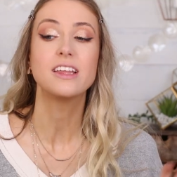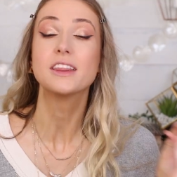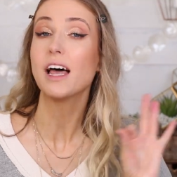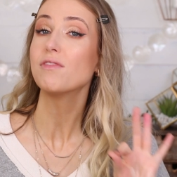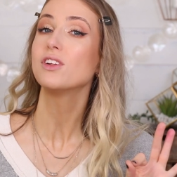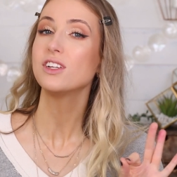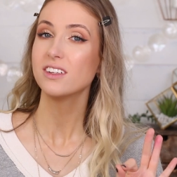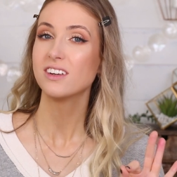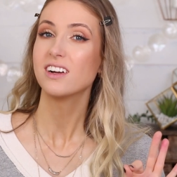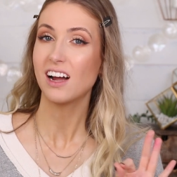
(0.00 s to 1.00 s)
The
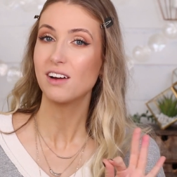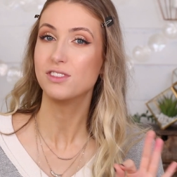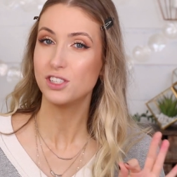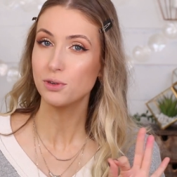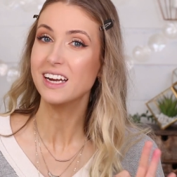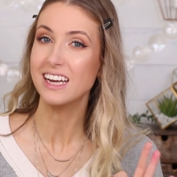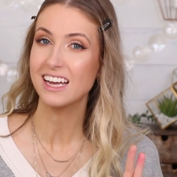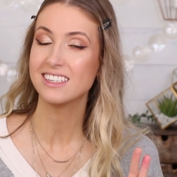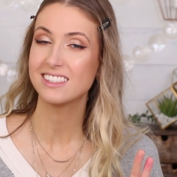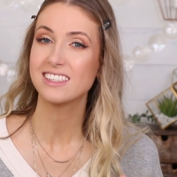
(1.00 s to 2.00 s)
level of
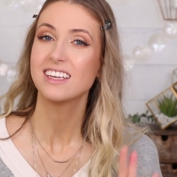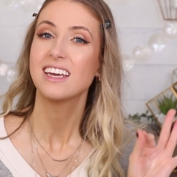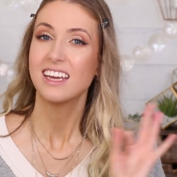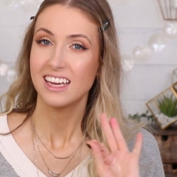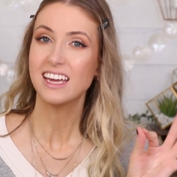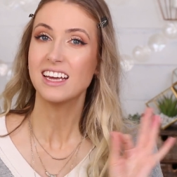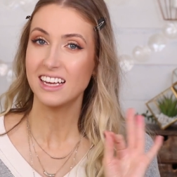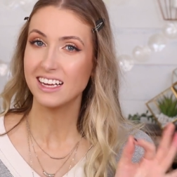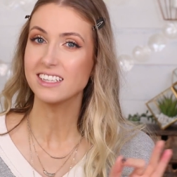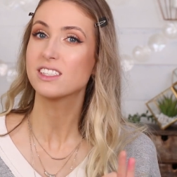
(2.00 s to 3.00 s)
dewiness,
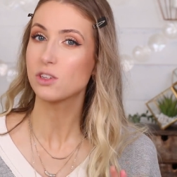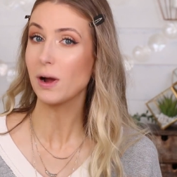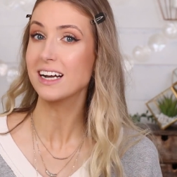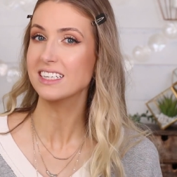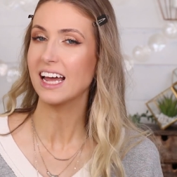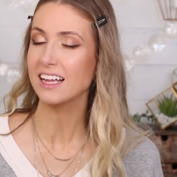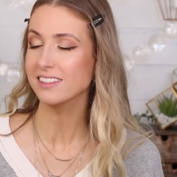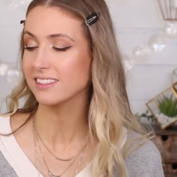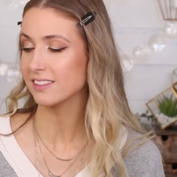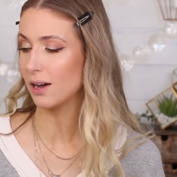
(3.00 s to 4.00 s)
it's quite
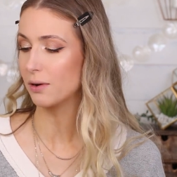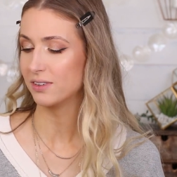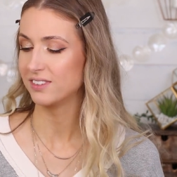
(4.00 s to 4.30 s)
intense, so